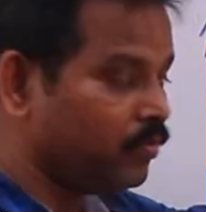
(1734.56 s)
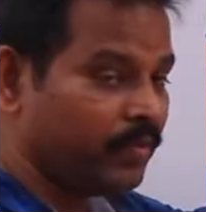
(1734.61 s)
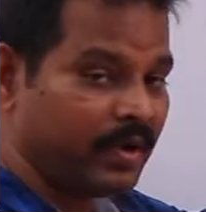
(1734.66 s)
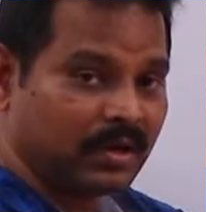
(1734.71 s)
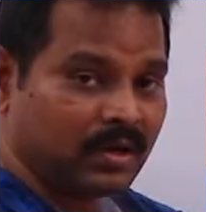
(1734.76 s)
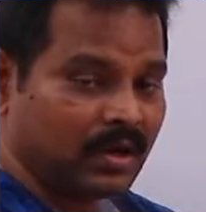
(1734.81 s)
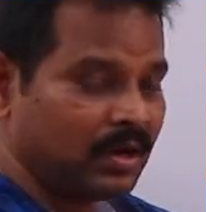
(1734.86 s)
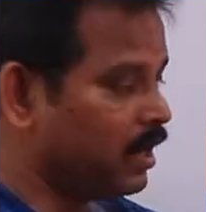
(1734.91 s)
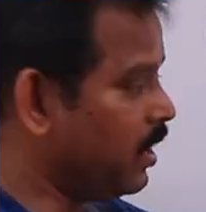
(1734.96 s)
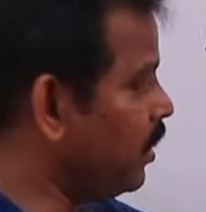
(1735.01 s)

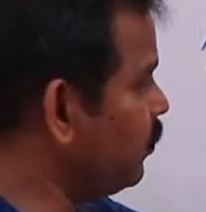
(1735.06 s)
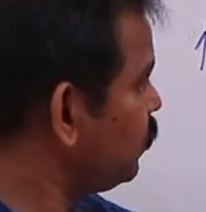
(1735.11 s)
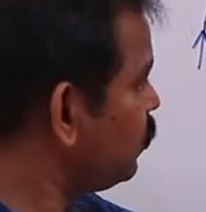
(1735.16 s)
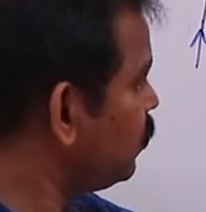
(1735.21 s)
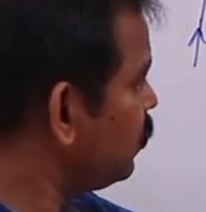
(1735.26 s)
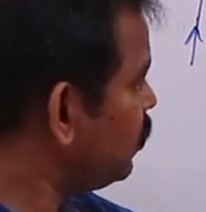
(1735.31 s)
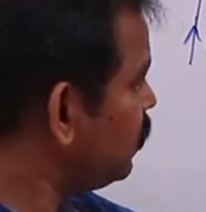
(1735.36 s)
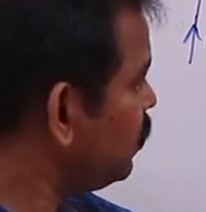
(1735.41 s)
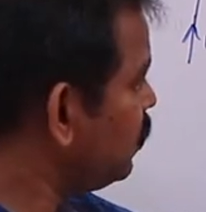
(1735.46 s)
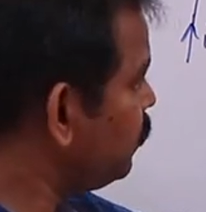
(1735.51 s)
meter
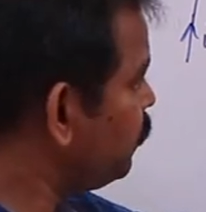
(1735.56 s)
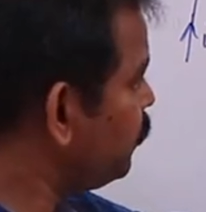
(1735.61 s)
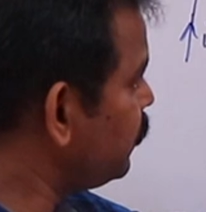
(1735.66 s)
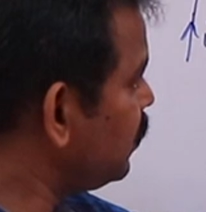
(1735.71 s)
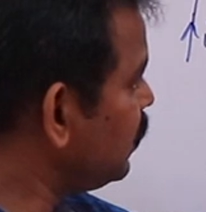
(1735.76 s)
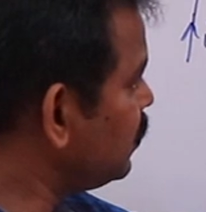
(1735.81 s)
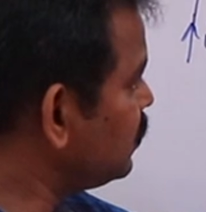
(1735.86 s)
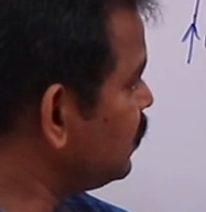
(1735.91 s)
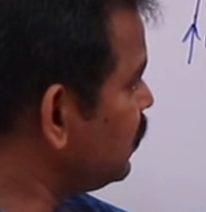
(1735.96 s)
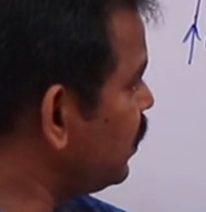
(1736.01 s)
length, if
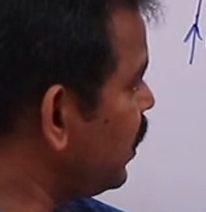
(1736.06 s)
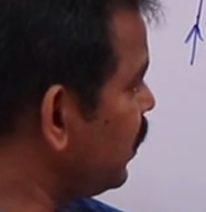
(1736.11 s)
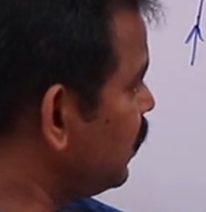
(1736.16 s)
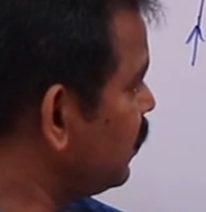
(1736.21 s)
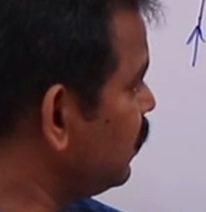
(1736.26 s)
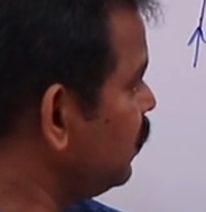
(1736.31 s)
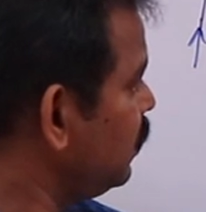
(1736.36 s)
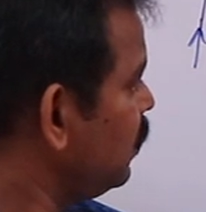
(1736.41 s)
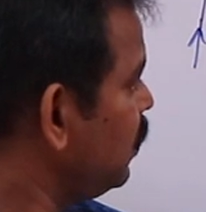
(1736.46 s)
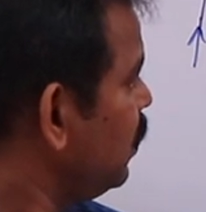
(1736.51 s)
it is
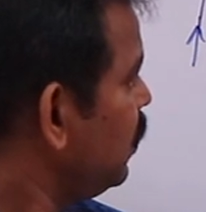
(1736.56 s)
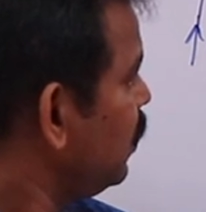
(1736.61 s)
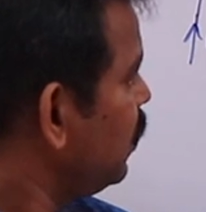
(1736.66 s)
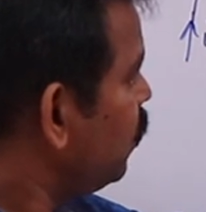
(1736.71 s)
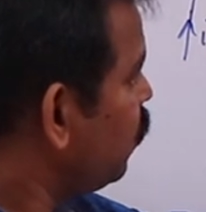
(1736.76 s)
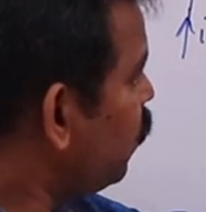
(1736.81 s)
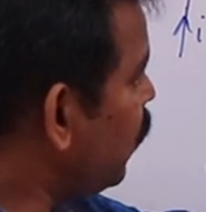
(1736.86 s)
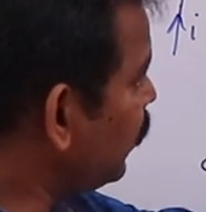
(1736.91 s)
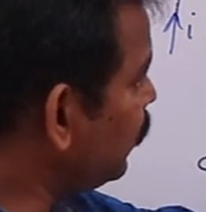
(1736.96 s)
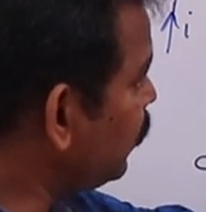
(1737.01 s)
n,
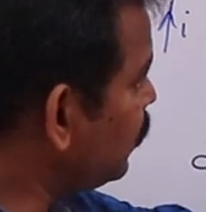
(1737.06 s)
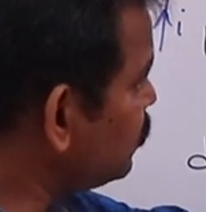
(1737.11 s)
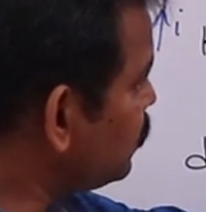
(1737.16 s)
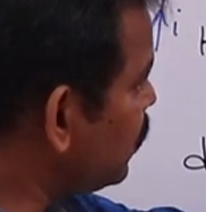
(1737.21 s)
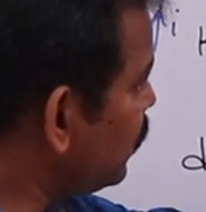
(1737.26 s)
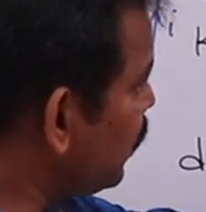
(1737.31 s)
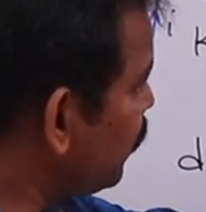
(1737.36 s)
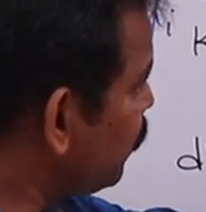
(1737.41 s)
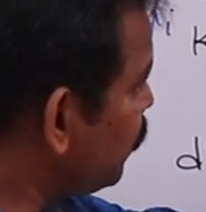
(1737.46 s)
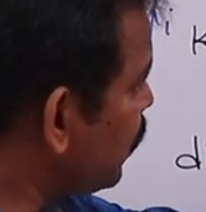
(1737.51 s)
what is
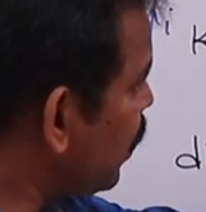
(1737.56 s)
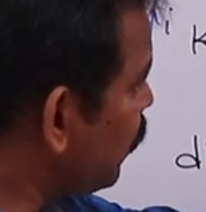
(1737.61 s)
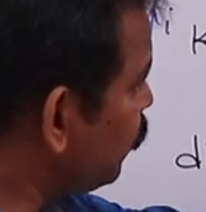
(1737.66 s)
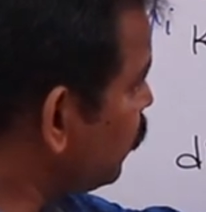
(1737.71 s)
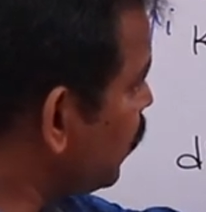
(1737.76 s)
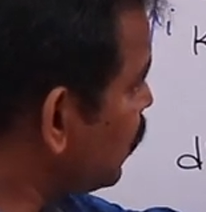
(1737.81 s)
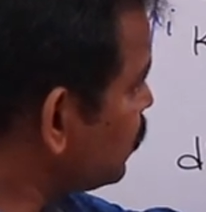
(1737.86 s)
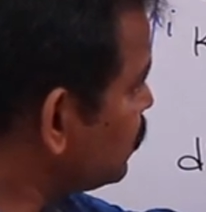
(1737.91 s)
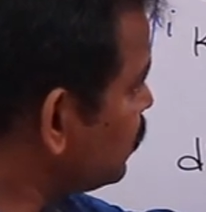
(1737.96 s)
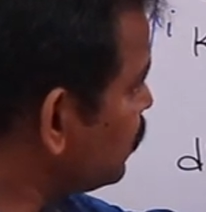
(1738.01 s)
the number
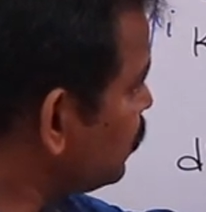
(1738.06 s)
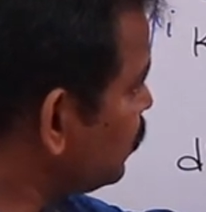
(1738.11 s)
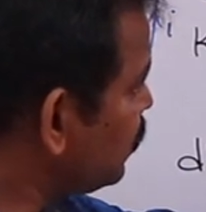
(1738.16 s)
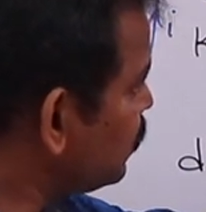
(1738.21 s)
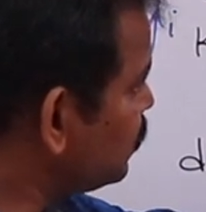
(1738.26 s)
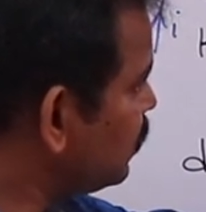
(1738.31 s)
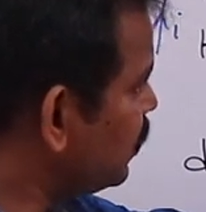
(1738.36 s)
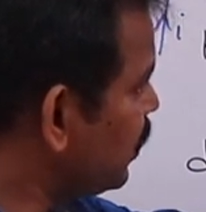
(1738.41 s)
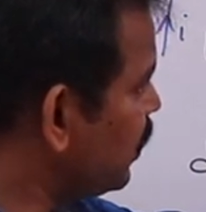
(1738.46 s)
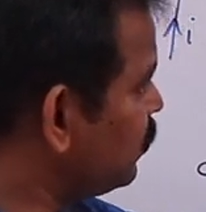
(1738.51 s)
of turns in
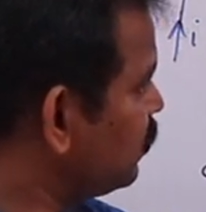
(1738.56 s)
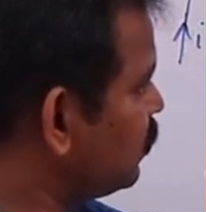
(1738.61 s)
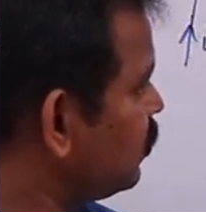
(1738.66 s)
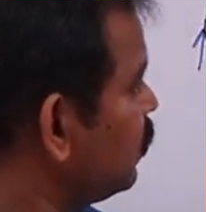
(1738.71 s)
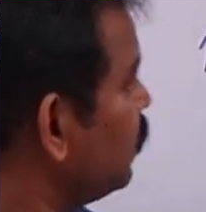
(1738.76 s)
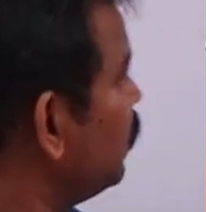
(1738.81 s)
this length?